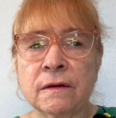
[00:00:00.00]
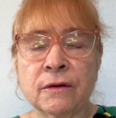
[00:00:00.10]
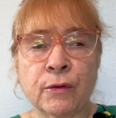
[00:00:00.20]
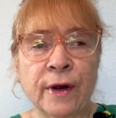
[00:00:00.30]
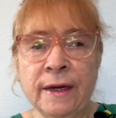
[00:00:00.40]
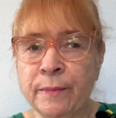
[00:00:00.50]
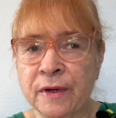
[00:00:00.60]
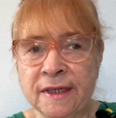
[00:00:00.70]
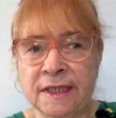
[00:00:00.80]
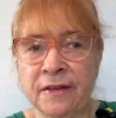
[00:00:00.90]
great
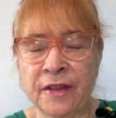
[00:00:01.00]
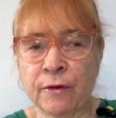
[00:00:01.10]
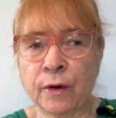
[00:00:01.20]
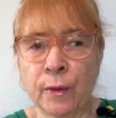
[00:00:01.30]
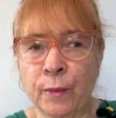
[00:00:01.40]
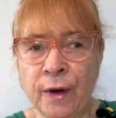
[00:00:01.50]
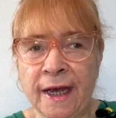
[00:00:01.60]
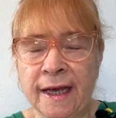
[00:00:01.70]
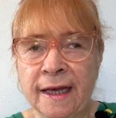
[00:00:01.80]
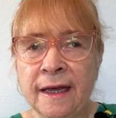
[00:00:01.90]
books in their own
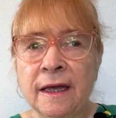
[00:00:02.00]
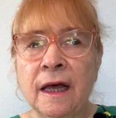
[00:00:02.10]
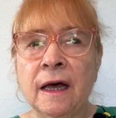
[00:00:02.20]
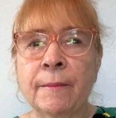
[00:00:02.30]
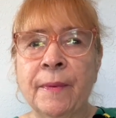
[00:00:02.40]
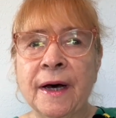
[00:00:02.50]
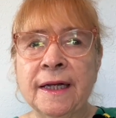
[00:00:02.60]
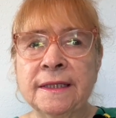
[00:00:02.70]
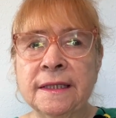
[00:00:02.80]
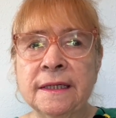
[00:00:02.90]
way,
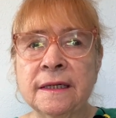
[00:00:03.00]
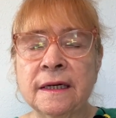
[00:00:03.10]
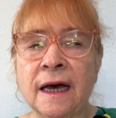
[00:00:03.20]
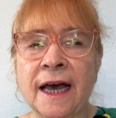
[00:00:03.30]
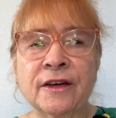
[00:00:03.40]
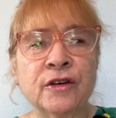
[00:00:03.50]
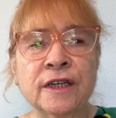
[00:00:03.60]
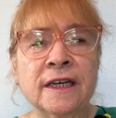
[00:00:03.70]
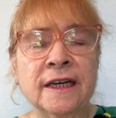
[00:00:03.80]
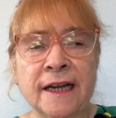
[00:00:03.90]
but I
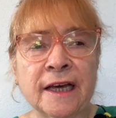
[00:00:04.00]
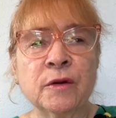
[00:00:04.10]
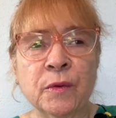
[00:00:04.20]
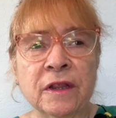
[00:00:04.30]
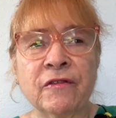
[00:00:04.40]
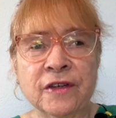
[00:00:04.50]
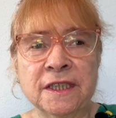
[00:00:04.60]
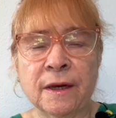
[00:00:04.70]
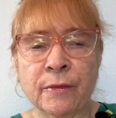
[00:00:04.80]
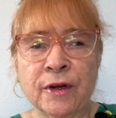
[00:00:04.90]
couldn't connect with for
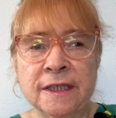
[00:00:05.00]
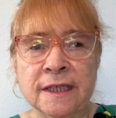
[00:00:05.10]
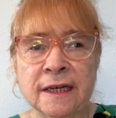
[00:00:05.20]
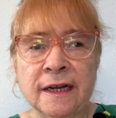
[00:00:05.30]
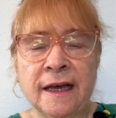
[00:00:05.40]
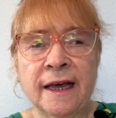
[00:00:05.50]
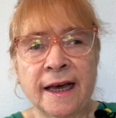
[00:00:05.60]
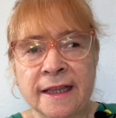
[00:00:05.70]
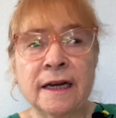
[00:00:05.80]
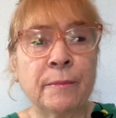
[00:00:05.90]
some reason.
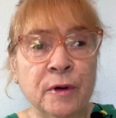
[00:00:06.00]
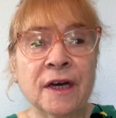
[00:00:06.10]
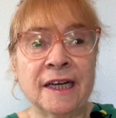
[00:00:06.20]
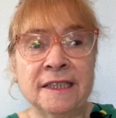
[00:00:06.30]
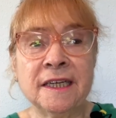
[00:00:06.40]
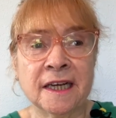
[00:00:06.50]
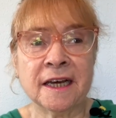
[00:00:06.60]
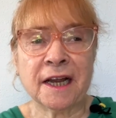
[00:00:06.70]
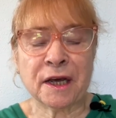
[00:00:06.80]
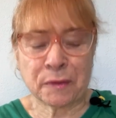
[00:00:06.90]
And then a book I did
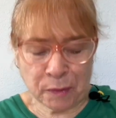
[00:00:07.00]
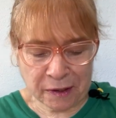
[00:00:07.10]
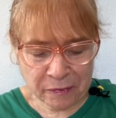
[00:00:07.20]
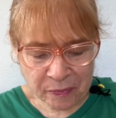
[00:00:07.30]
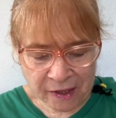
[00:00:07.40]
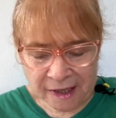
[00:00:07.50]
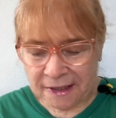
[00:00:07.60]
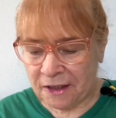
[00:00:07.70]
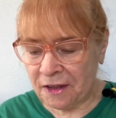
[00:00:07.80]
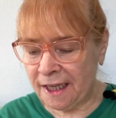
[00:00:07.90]
connect with.
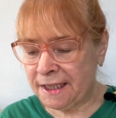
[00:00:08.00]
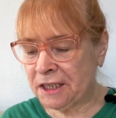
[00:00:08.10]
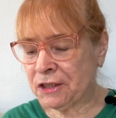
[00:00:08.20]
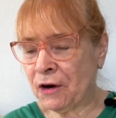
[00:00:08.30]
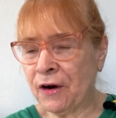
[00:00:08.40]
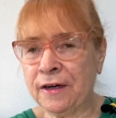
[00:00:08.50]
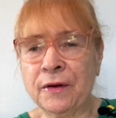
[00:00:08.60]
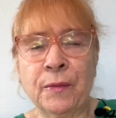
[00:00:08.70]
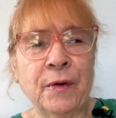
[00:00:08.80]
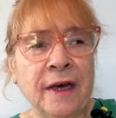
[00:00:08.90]
So let's start
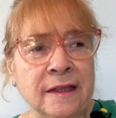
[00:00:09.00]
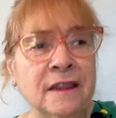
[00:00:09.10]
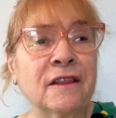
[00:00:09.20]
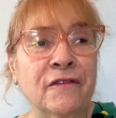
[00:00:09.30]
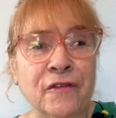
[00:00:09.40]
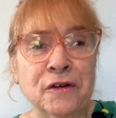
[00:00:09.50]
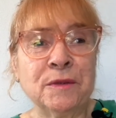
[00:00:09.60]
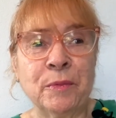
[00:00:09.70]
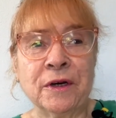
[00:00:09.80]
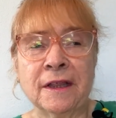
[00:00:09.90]
with the
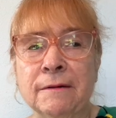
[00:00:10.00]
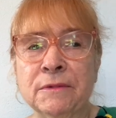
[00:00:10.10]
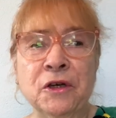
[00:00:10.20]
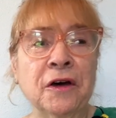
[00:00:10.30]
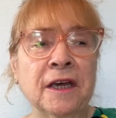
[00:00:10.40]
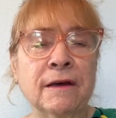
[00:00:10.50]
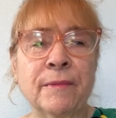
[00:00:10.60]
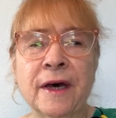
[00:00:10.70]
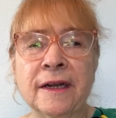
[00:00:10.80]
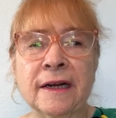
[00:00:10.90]
first book talking
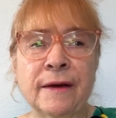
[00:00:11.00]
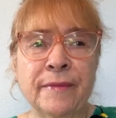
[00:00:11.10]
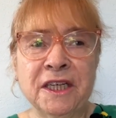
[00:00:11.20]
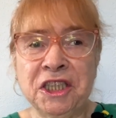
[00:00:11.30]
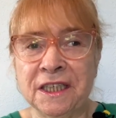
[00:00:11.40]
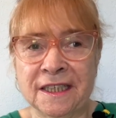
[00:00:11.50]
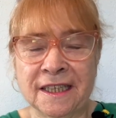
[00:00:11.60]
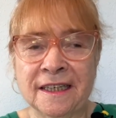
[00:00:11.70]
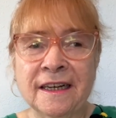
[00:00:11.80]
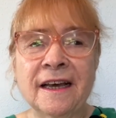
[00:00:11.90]
about, and I mentioned
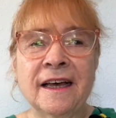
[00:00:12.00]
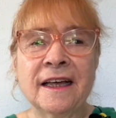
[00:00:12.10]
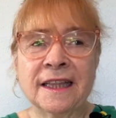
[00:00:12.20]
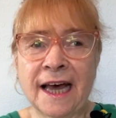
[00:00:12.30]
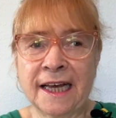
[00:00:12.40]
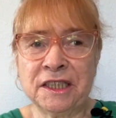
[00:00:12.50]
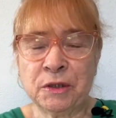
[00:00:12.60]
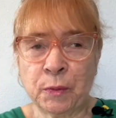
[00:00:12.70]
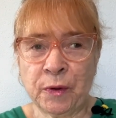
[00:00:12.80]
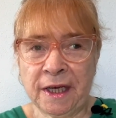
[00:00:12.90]
it last
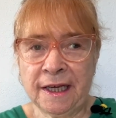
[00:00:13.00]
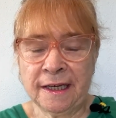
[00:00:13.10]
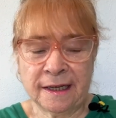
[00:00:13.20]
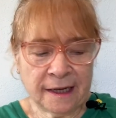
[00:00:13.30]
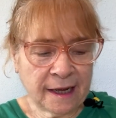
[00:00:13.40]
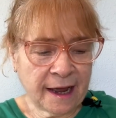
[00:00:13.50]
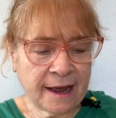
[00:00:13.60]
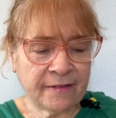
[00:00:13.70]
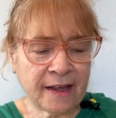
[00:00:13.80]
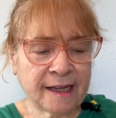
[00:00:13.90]
week,
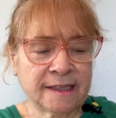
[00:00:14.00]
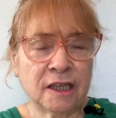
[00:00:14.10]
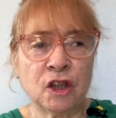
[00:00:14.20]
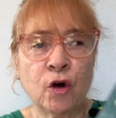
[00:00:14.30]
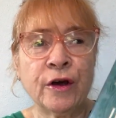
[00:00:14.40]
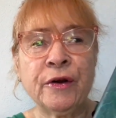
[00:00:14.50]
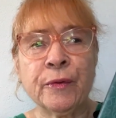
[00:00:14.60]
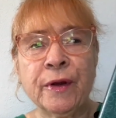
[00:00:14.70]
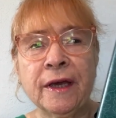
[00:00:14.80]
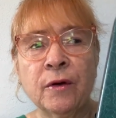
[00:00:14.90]
and that's
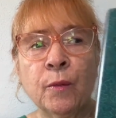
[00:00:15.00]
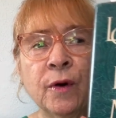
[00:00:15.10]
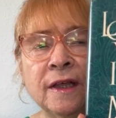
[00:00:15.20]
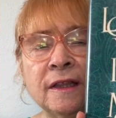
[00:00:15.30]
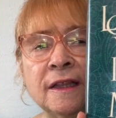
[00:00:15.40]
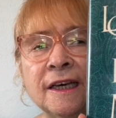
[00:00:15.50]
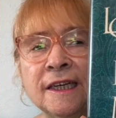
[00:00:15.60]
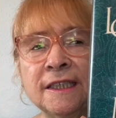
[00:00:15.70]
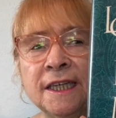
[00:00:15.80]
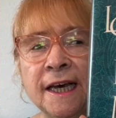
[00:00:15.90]
Loitering with
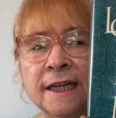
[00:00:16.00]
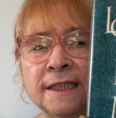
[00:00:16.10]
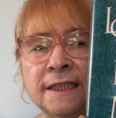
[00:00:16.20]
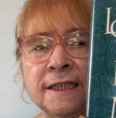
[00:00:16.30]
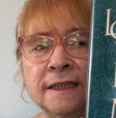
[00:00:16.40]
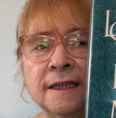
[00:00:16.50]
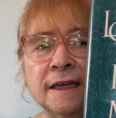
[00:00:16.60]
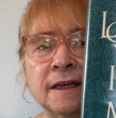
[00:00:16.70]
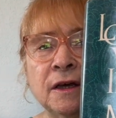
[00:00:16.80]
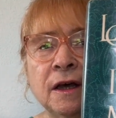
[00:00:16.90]
Intent
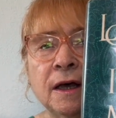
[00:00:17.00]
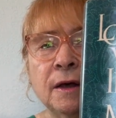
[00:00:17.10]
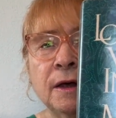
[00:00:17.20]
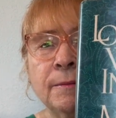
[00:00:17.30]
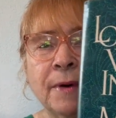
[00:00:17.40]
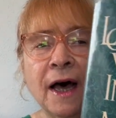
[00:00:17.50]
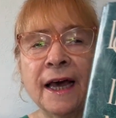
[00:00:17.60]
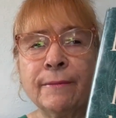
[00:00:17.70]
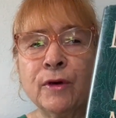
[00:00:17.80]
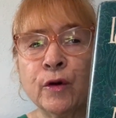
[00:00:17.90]

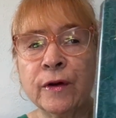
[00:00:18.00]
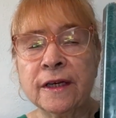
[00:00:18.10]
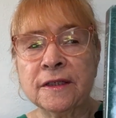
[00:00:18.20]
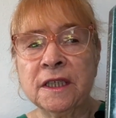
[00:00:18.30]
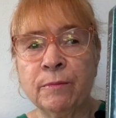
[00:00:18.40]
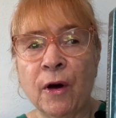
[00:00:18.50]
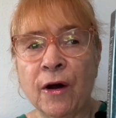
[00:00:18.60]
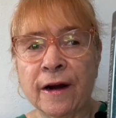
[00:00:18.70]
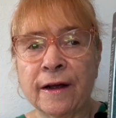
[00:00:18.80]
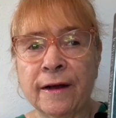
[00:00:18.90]
by Muriel
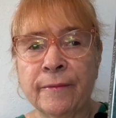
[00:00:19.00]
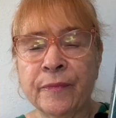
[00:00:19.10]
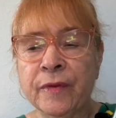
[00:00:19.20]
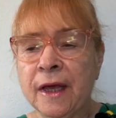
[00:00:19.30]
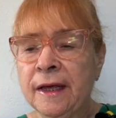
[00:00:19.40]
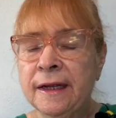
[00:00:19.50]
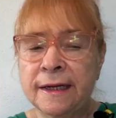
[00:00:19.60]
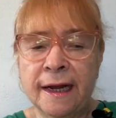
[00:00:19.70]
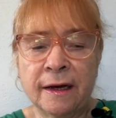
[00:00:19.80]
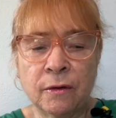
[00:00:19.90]
Spark.
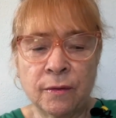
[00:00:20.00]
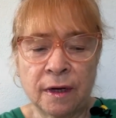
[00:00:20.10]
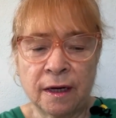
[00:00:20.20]
Now,